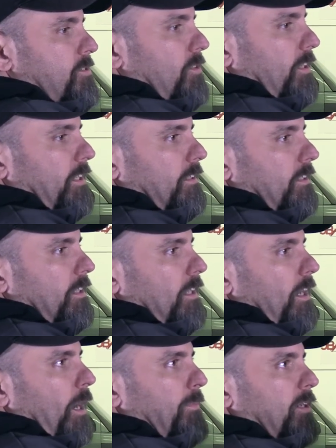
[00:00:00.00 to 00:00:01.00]
circuit,
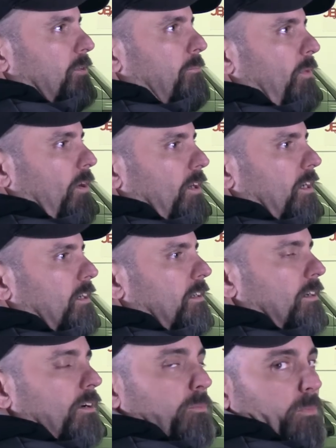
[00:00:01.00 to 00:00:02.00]
I'm gonna mark
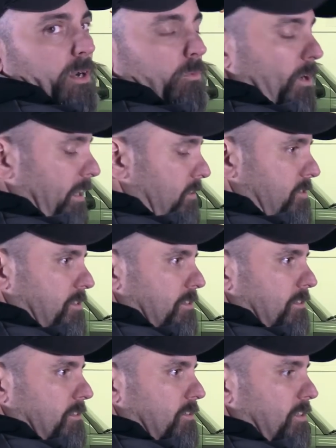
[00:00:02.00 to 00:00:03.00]
my
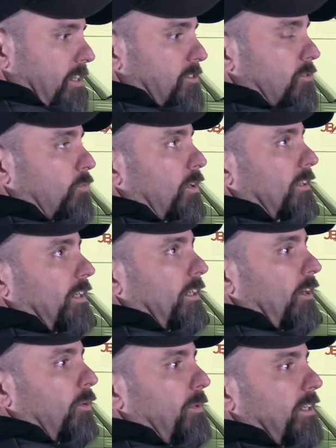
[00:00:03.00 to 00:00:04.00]
wires as to where they
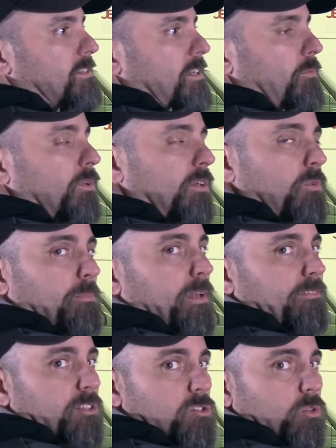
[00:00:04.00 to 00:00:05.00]
go because I really won't be
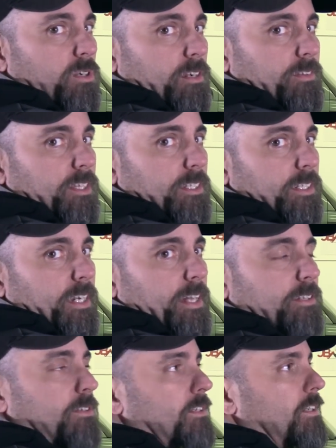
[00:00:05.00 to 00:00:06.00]
able to join everything
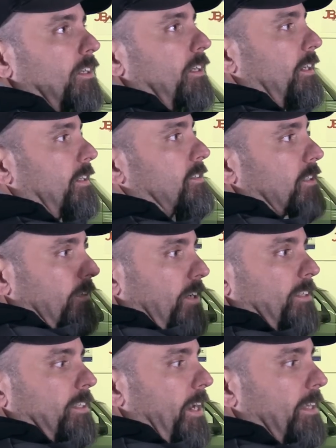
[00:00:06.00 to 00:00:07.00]
together until I've
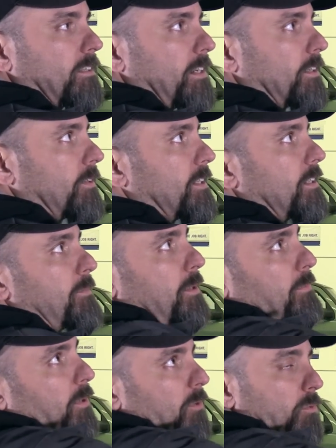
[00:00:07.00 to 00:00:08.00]
got the headliner in. I'm gonna
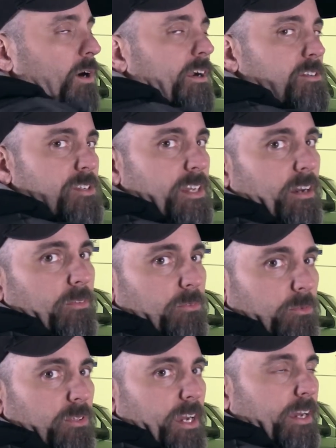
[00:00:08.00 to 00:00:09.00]
pull the wires down
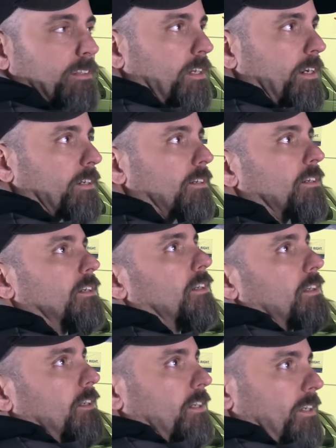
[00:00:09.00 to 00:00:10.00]
through the headliner
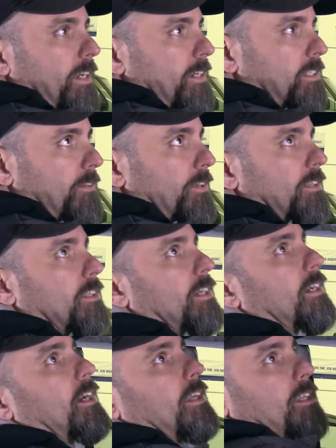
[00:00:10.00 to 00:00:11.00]
connect
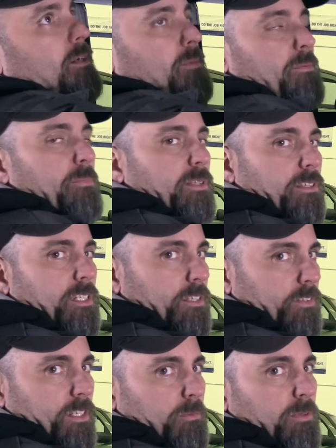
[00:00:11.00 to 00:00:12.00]
everything, and then I'm gonna put the
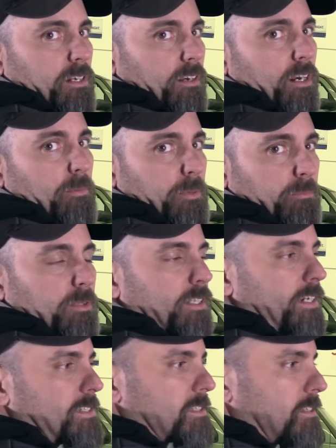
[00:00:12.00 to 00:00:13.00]
DVD player up in
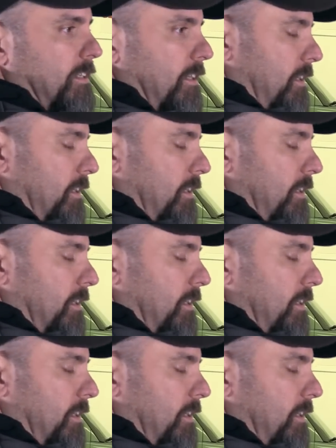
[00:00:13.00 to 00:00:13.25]
place.